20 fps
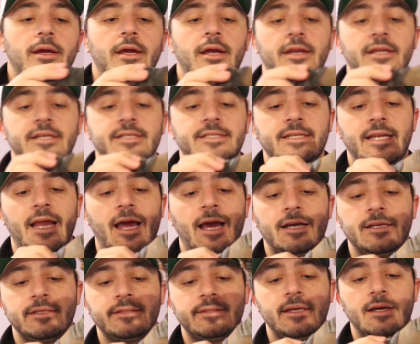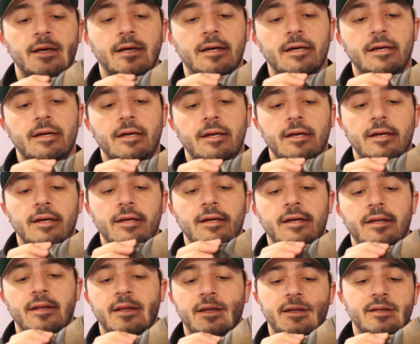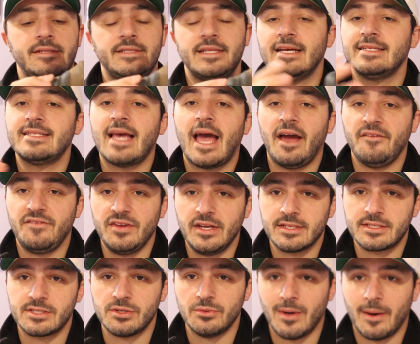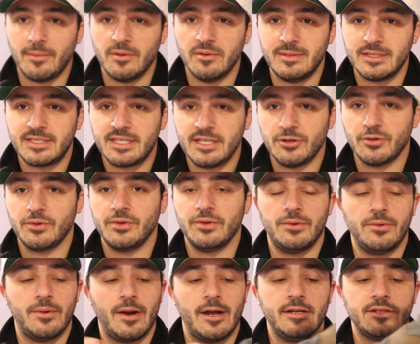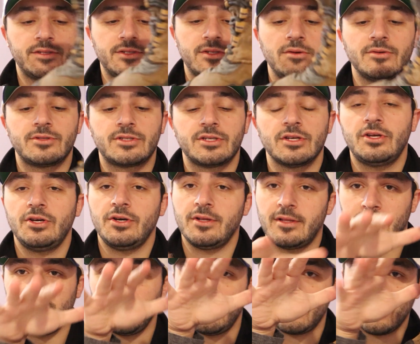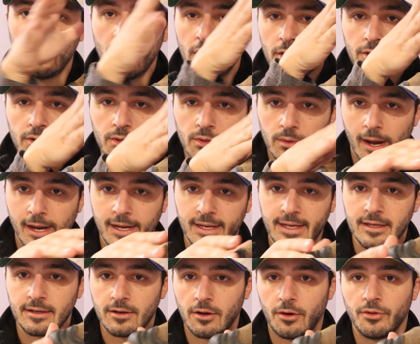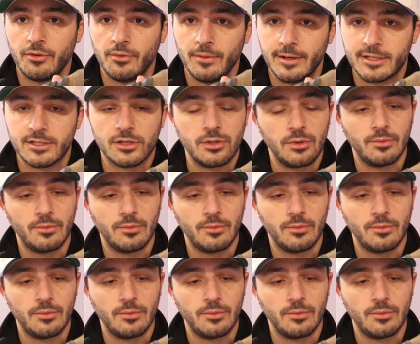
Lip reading: and isn't as heavy as the rubber material, right? So it's a good little gradient all the way to